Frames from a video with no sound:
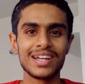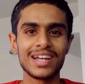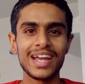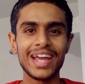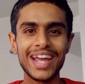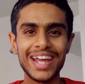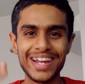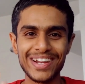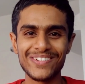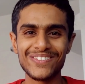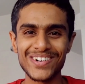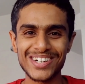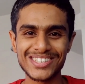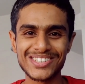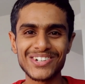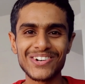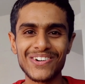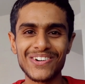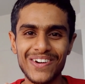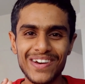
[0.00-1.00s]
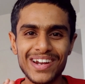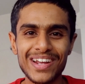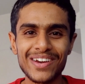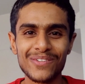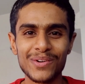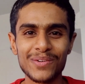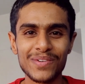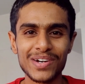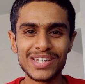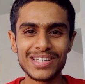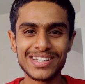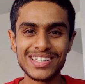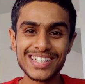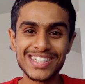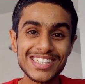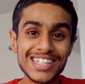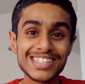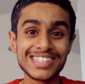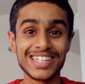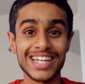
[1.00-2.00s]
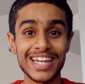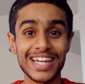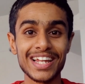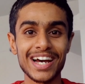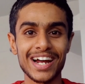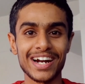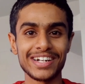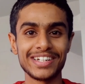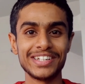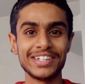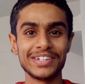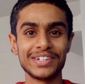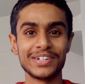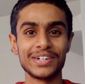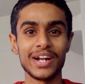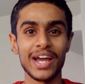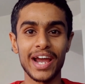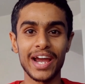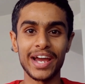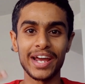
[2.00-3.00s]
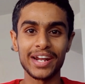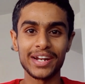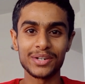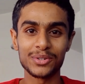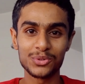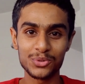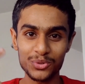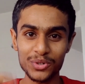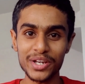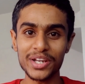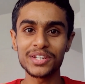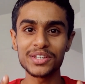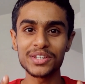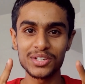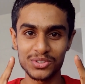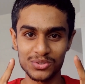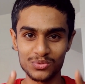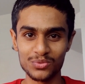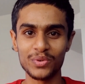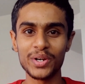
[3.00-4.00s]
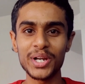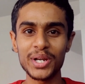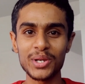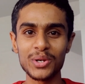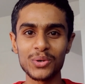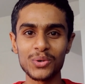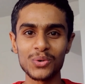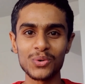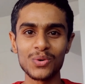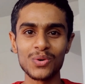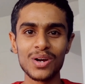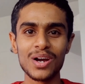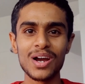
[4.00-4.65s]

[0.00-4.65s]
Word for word: Hey, what's going on everyone? This is Kedar here and today in this video,